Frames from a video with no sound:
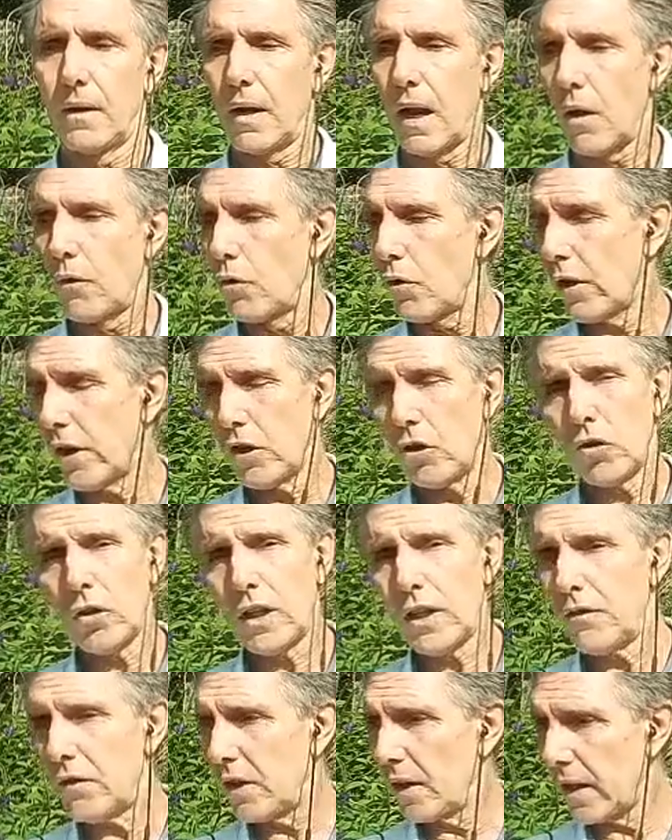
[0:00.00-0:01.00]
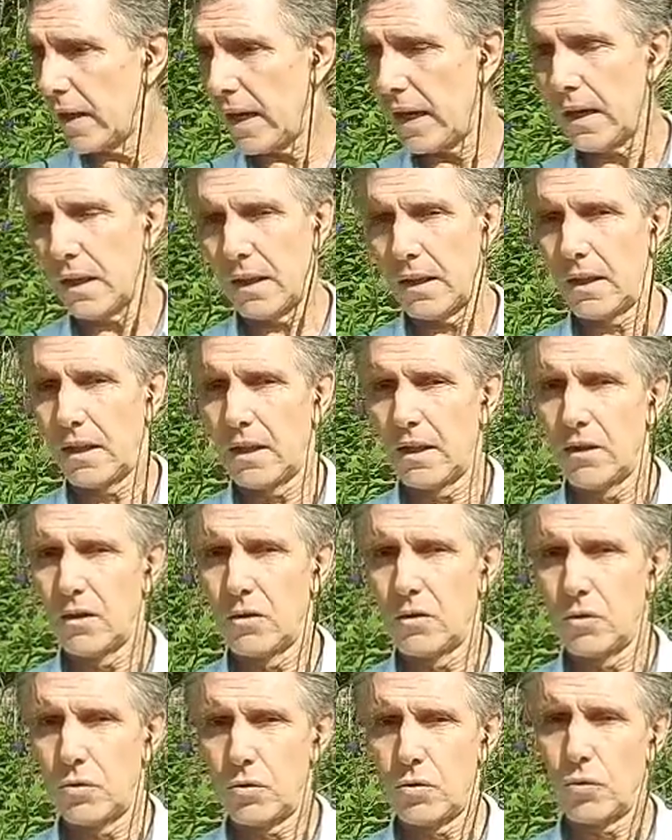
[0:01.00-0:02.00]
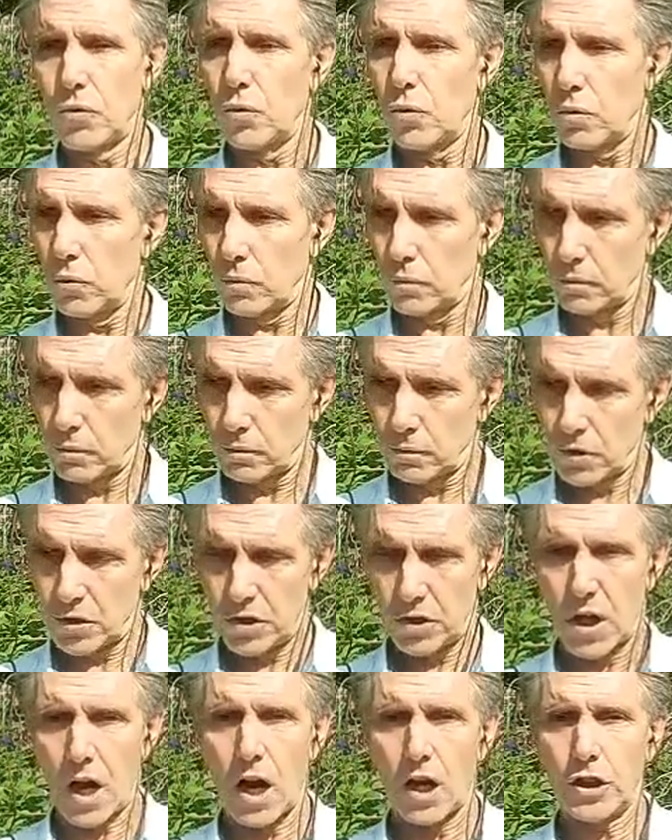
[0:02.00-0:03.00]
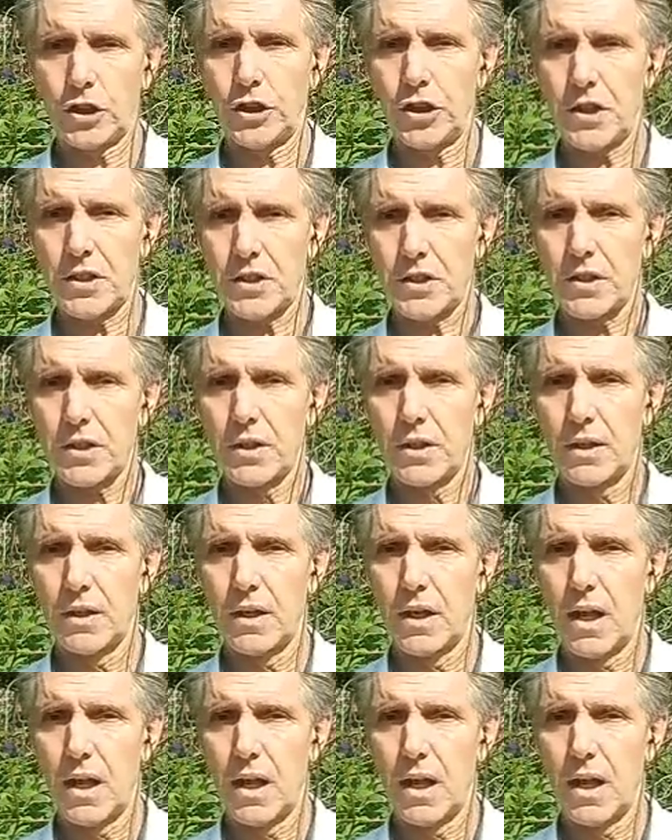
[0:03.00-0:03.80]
Now, you cannot even get to starches